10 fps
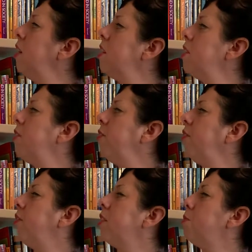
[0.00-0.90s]
Sophie
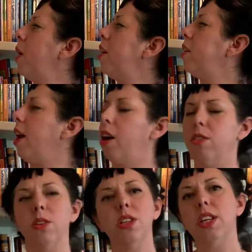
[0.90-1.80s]
feels better now.
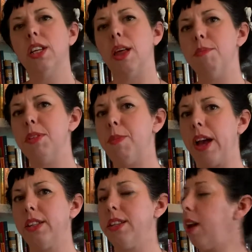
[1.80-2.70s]
She climbs
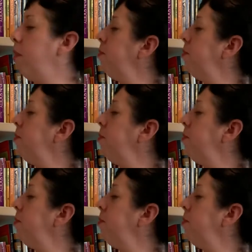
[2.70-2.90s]
back down